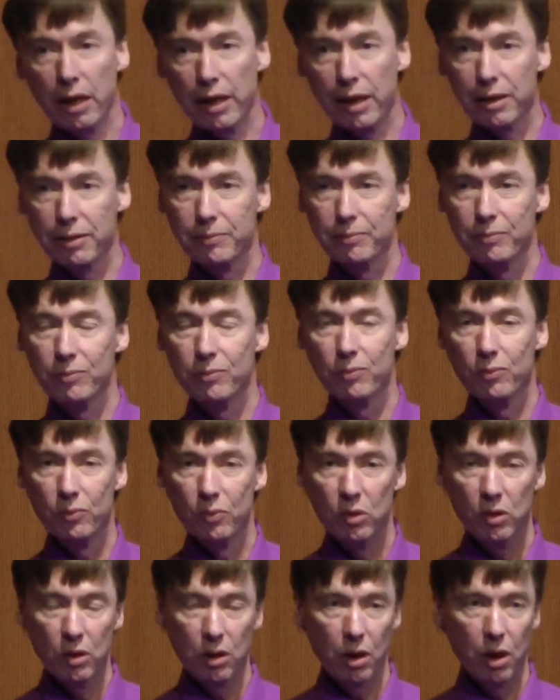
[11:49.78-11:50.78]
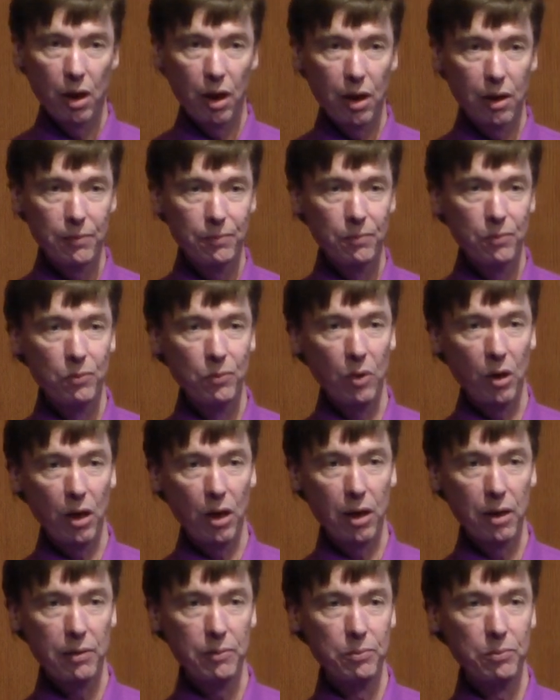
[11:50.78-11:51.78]
and
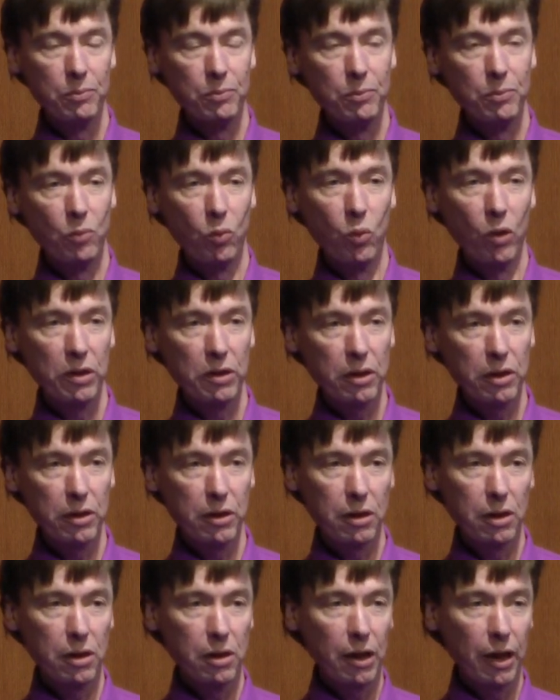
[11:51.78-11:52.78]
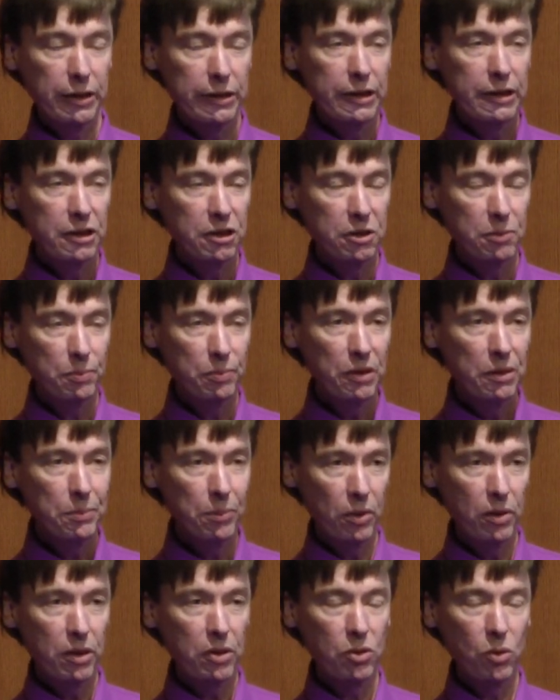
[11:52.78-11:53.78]
I'm one of the luckiest
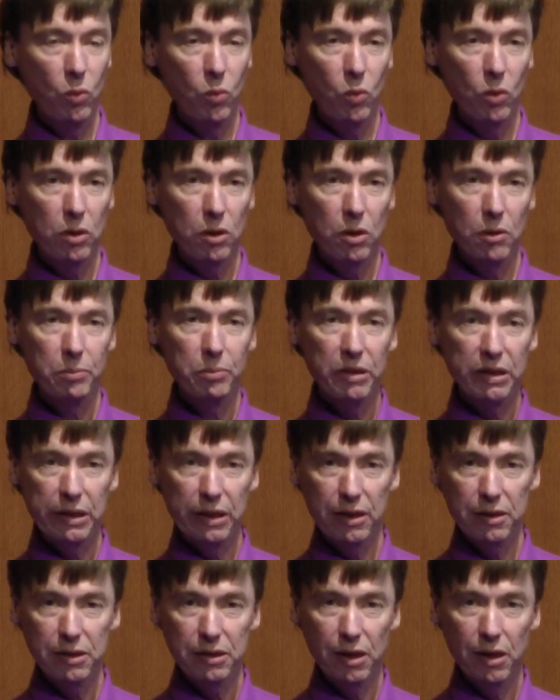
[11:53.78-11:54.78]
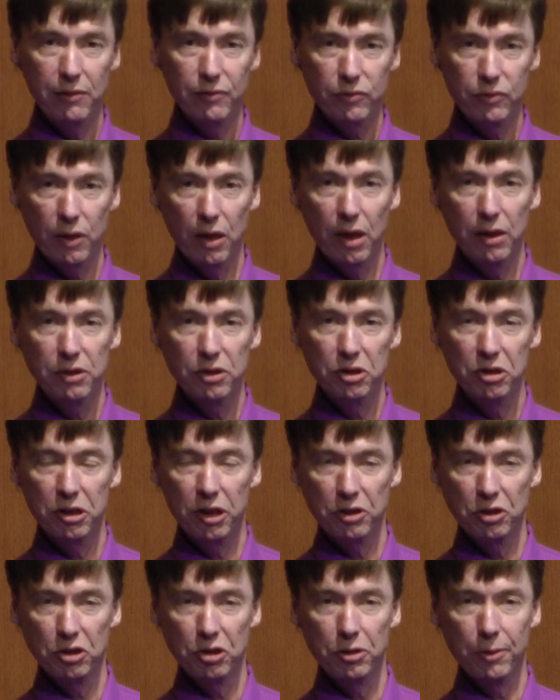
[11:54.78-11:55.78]
people in the world because I've got
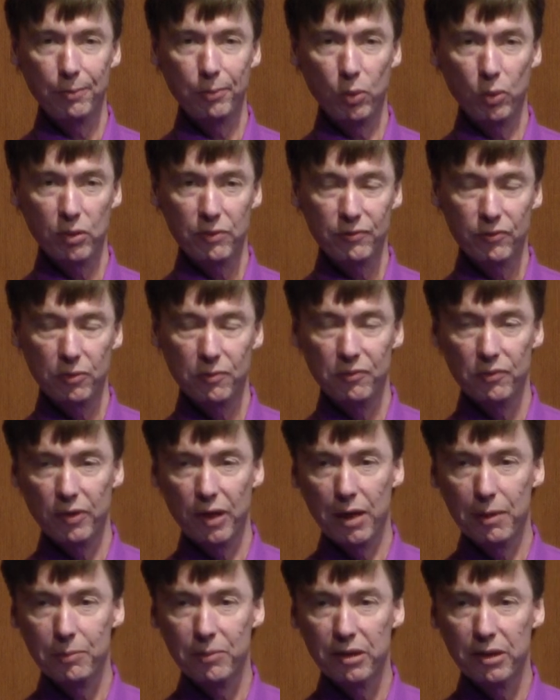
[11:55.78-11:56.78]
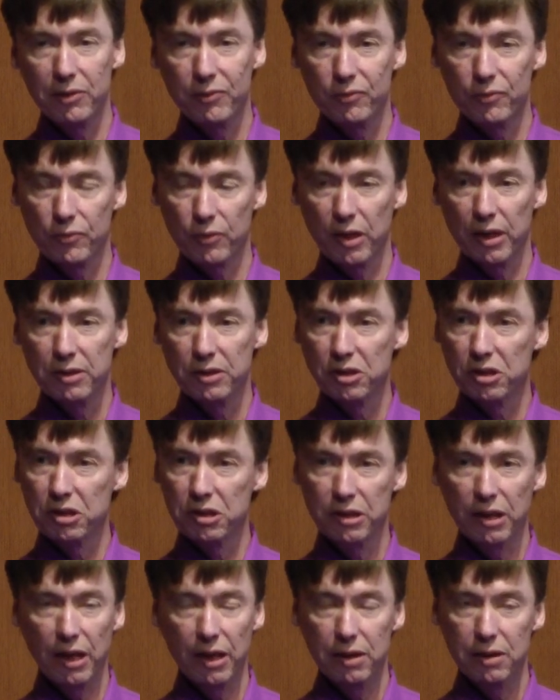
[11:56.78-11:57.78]
such support from family and
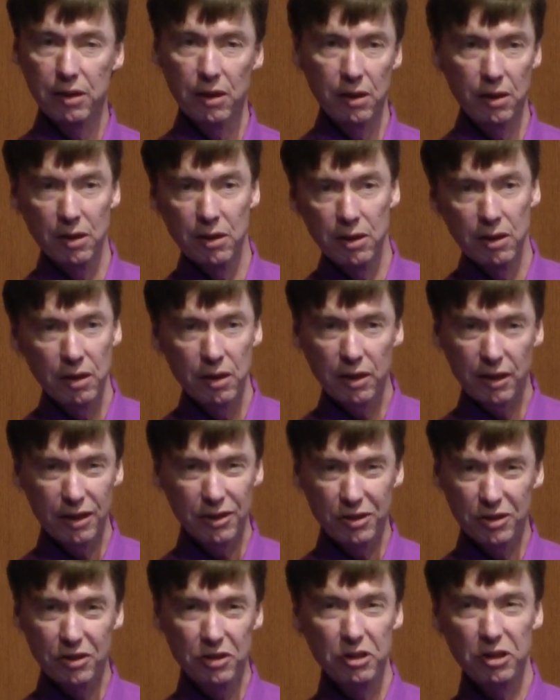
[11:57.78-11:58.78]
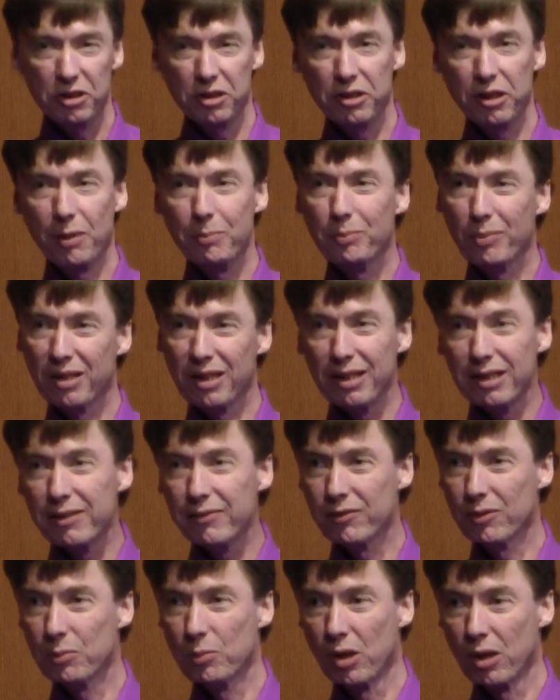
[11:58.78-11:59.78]
friends that it's just
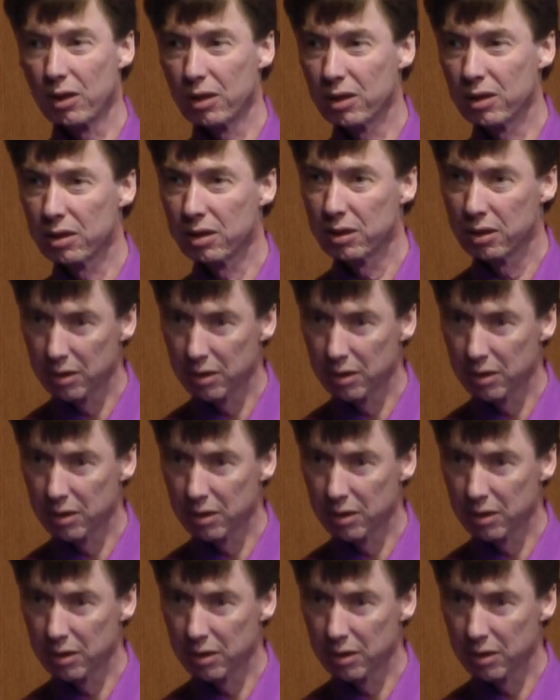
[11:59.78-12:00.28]
unbelievable.